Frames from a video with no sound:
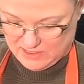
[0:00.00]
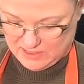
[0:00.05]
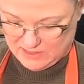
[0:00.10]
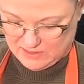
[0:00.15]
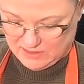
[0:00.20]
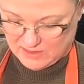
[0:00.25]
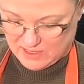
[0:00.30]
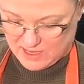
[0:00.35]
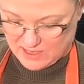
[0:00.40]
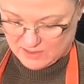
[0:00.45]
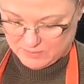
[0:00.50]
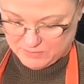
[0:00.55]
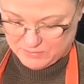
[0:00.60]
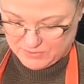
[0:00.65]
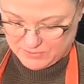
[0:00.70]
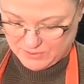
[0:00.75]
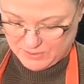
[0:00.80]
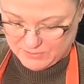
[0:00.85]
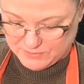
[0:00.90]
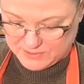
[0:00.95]
A lot of
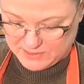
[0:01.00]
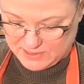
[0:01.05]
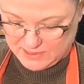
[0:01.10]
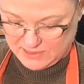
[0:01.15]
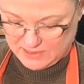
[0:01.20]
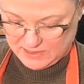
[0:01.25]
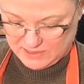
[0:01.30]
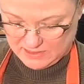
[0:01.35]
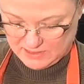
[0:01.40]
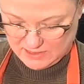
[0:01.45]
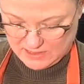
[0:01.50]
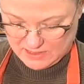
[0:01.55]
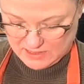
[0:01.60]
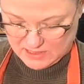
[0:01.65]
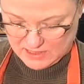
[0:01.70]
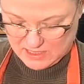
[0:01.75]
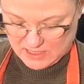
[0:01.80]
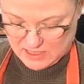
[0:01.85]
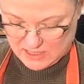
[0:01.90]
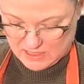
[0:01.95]
protein in
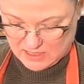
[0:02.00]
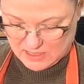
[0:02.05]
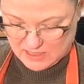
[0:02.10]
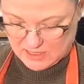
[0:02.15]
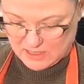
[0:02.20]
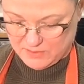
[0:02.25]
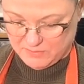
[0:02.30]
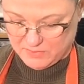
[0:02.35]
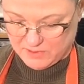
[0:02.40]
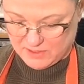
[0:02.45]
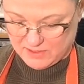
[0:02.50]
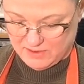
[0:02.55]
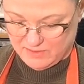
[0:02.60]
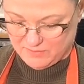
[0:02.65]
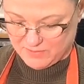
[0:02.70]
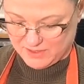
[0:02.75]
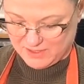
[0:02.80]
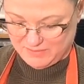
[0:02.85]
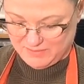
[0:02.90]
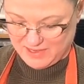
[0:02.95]
here, and we're
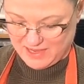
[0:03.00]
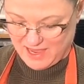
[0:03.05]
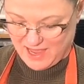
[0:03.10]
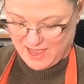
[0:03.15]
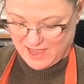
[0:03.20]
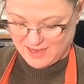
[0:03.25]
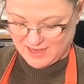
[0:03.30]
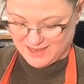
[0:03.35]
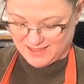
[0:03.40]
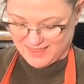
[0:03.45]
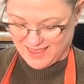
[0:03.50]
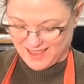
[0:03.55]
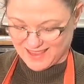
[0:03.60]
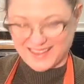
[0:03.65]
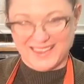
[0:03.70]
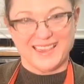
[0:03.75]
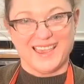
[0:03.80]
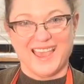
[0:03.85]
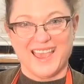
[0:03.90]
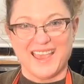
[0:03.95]
going to be adding that
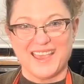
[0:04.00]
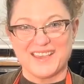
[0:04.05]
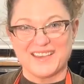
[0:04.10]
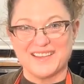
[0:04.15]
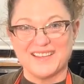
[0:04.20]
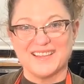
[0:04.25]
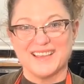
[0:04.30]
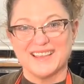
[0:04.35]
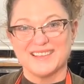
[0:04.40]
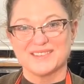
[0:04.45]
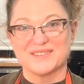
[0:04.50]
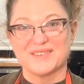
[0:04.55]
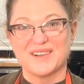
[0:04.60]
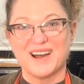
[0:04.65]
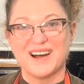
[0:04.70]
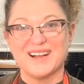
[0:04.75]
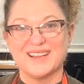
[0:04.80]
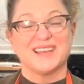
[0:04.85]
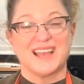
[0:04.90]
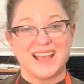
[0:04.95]
kale as
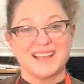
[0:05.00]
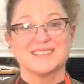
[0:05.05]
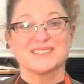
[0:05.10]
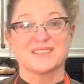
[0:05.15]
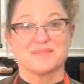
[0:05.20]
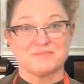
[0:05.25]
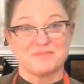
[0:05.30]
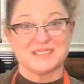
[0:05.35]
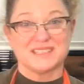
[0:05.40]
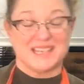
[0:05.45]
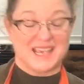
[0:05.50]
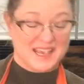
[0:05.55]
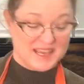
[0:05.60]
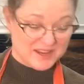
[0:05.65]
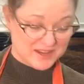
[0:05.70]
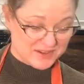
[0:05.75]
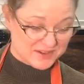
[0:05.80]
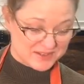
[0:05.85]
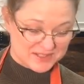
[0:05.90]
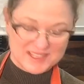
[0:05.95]
well and some
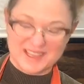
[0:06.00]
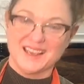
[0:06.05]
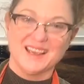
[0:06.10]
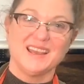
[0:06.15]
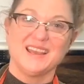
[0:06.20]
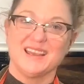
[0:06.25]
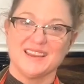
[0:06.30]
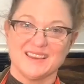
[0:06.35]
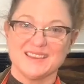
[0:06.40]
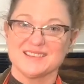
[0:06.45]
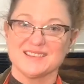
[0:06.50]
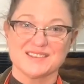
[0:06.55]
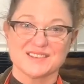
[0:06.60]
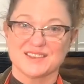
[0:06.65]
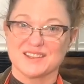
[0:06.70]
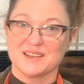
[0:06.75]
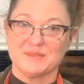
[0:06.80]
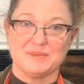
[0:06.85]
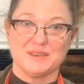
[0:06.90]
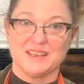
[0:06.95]
potatoes. This is
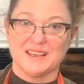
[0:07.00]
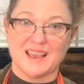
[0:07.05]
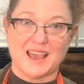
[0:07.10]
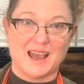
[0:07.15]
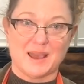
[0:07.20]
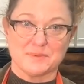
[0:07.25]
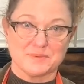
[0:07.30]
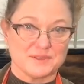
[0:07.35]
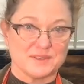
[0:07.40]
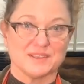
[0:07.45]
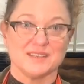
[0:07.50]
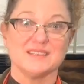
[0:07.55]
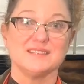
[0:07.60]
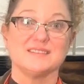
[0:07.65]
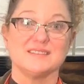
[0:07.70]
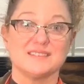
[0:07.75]
going to be absolutely